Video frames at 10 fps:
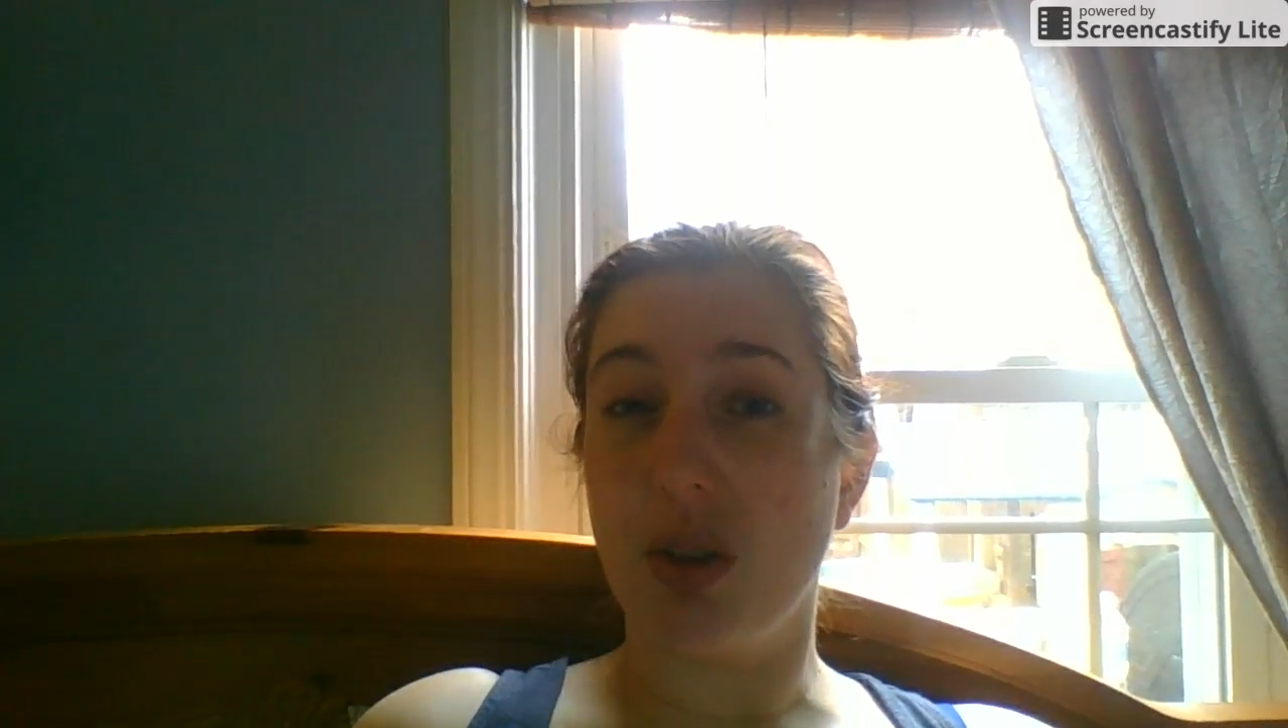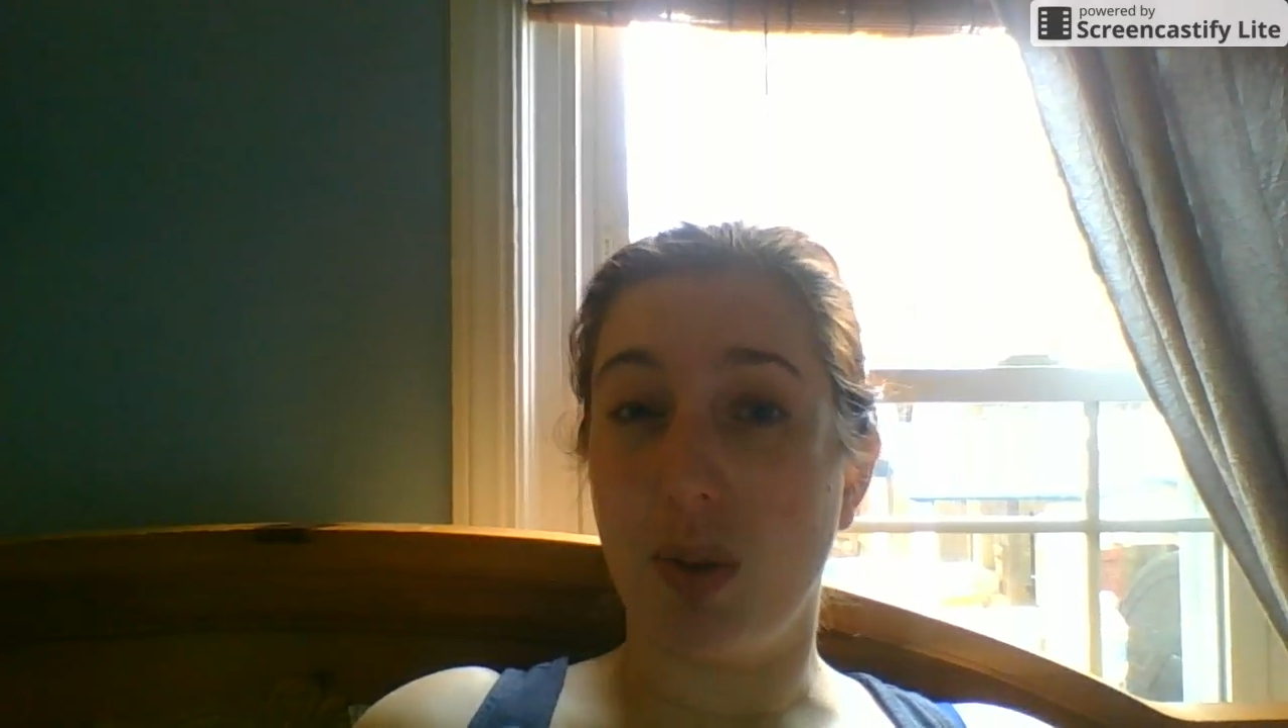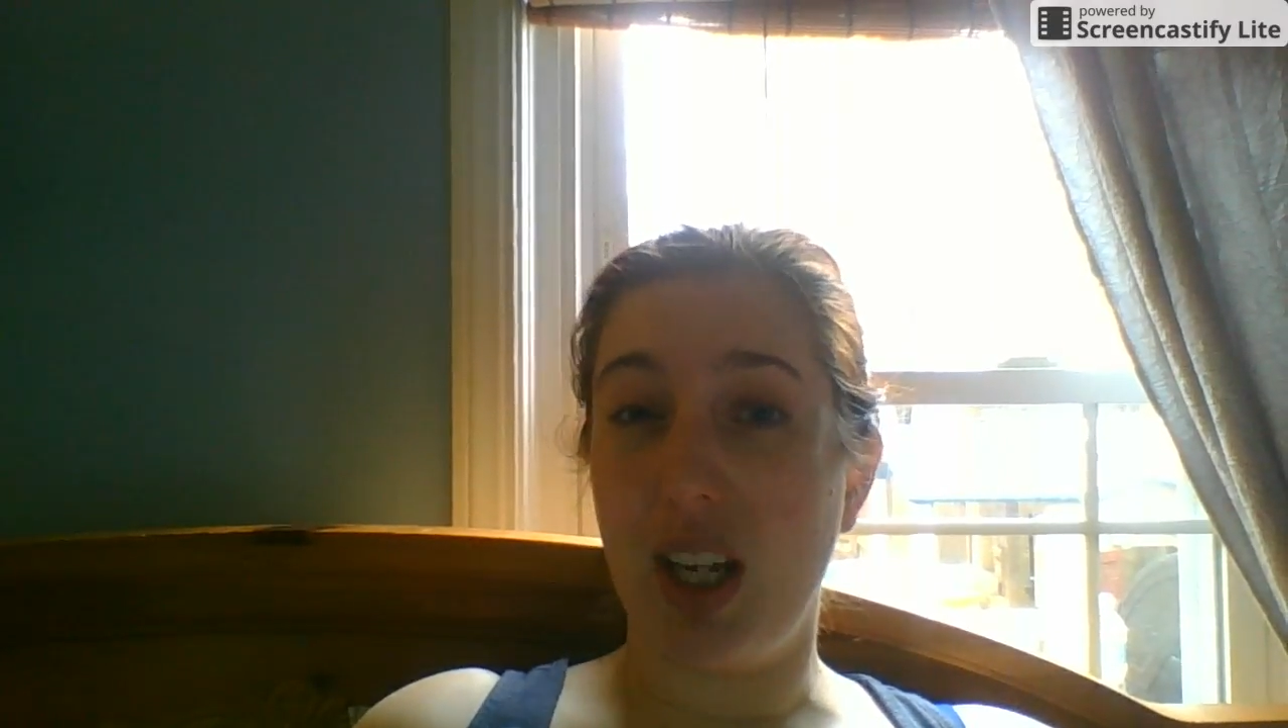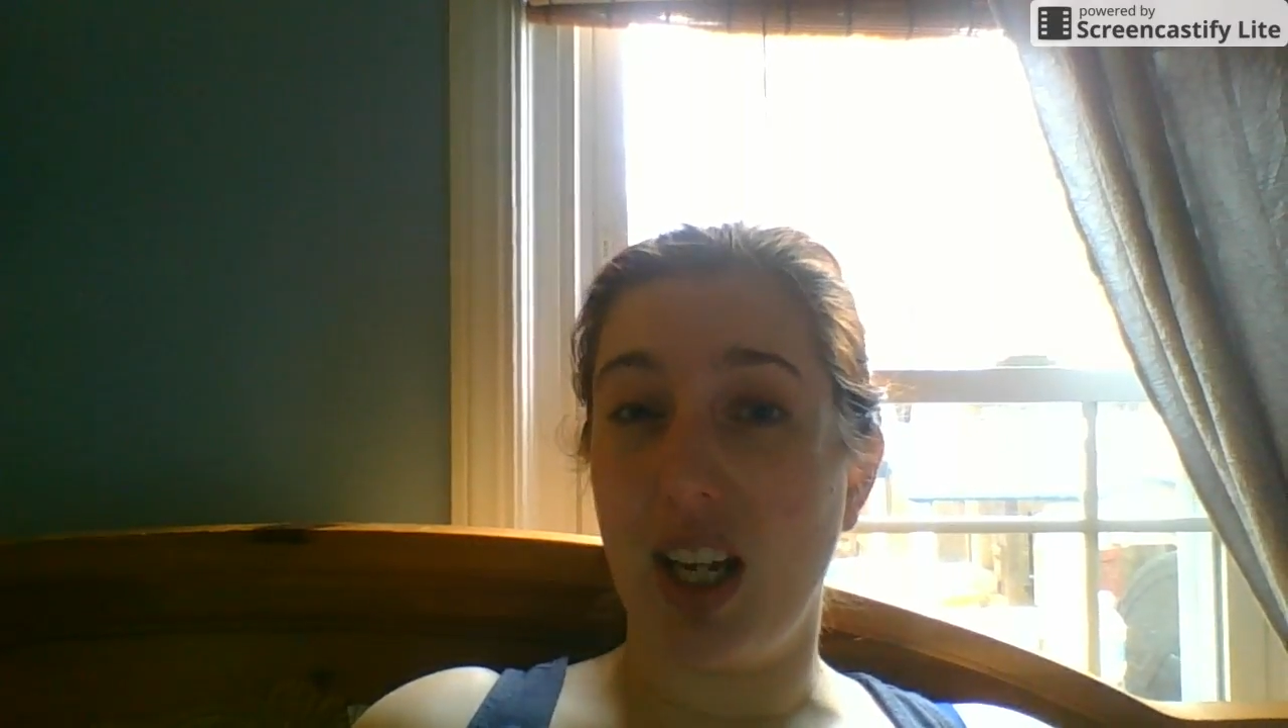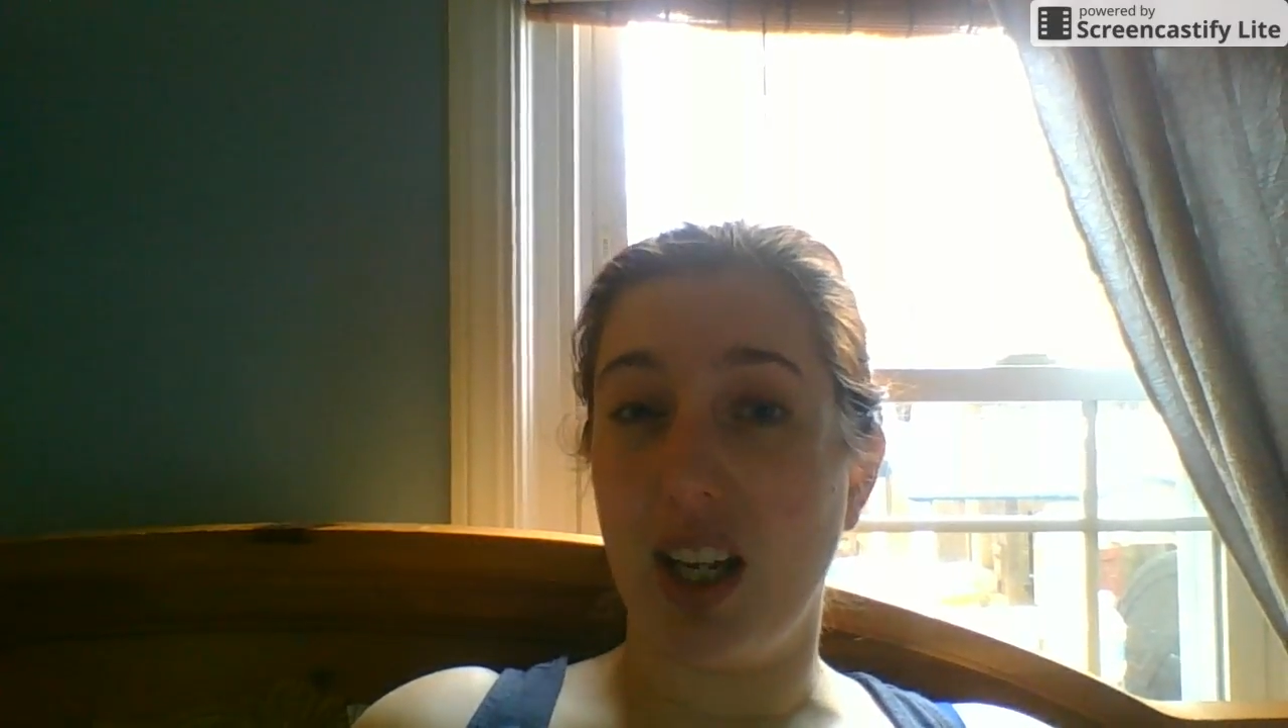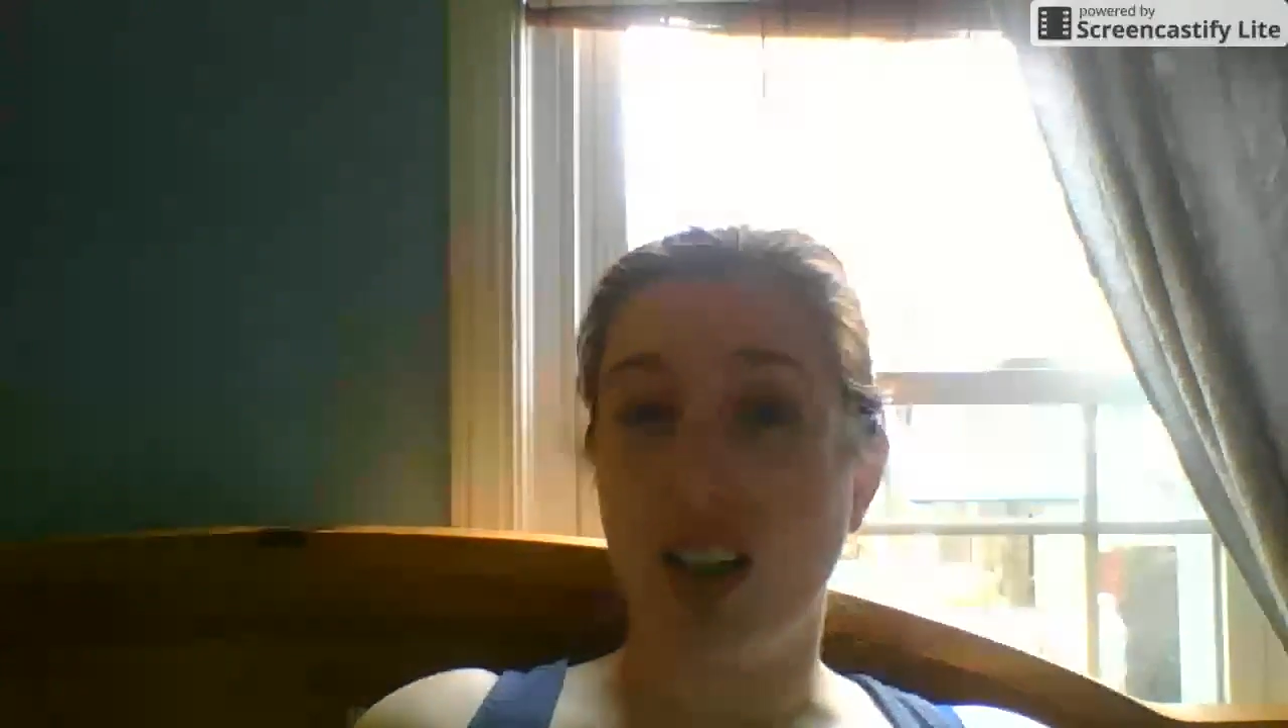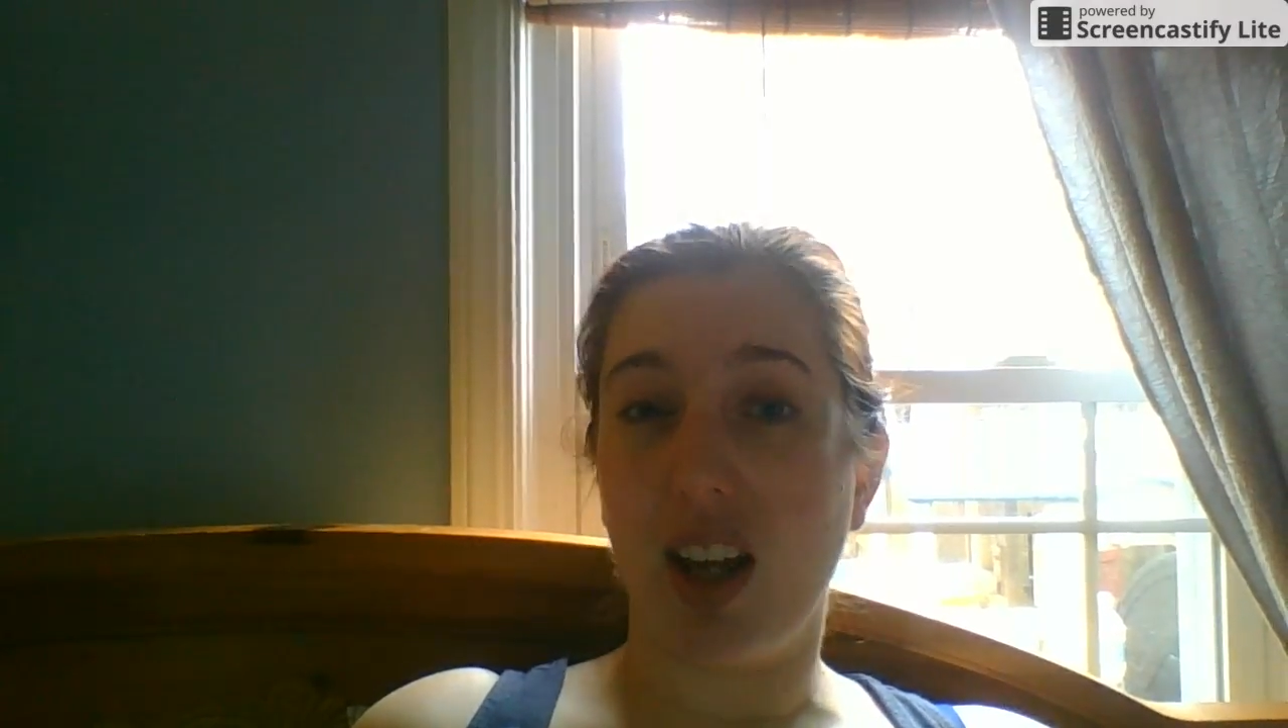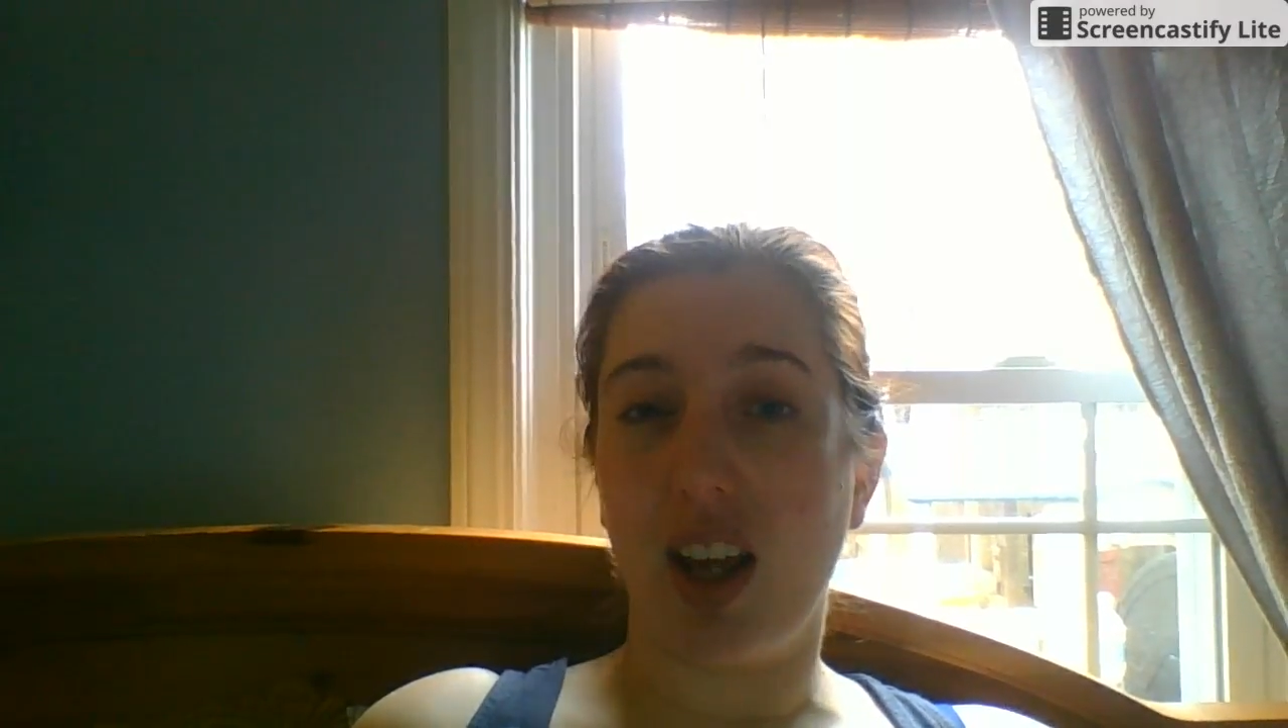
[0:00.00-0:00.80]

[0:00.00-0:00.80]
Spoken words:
to read